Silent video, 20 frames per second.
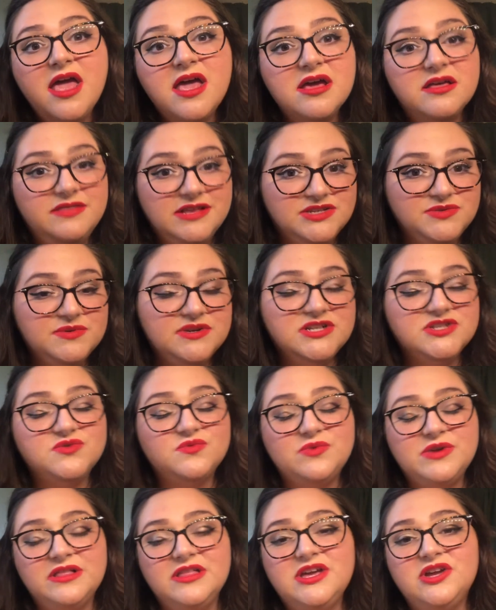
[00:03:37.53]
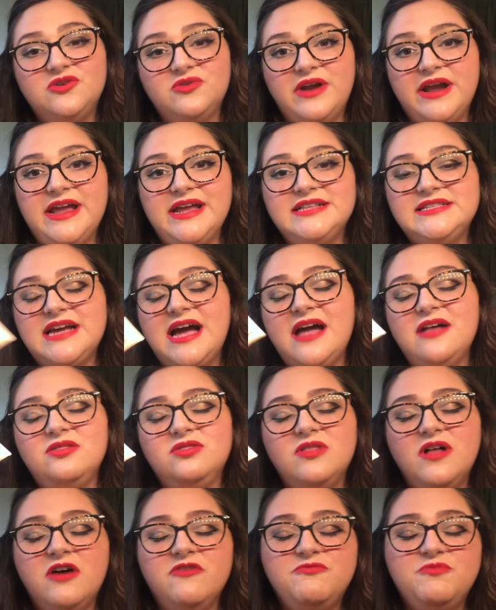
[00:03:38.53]
This one is really great. I
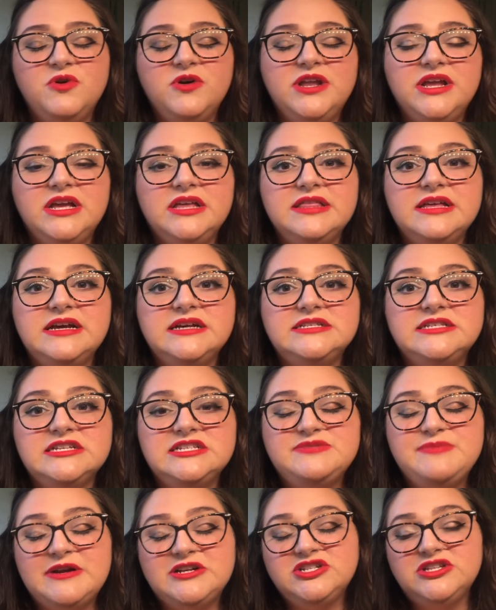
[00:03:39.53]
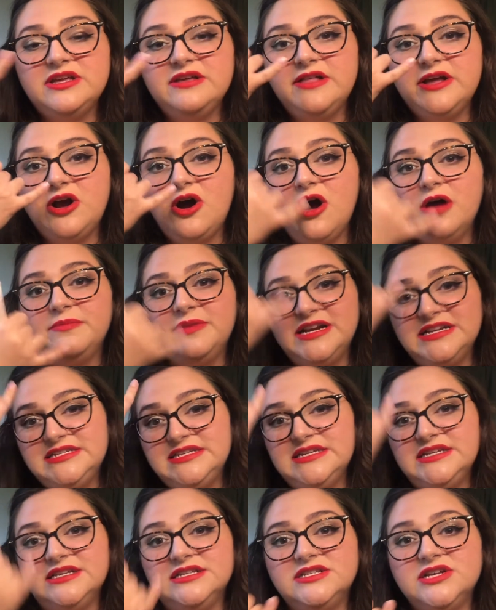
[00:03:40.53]
love putting this, especially like on my
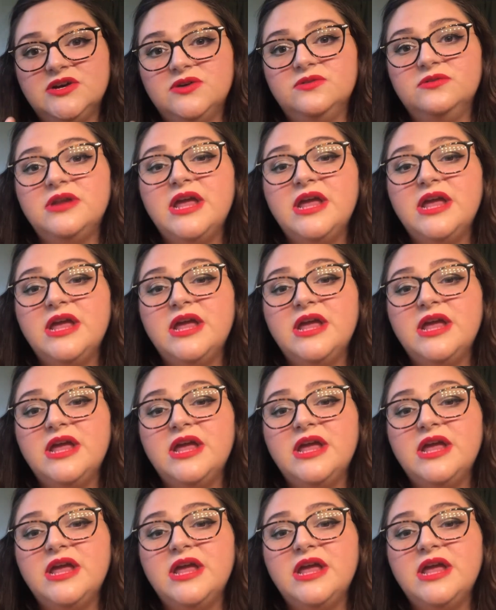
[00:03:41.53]
T-zone.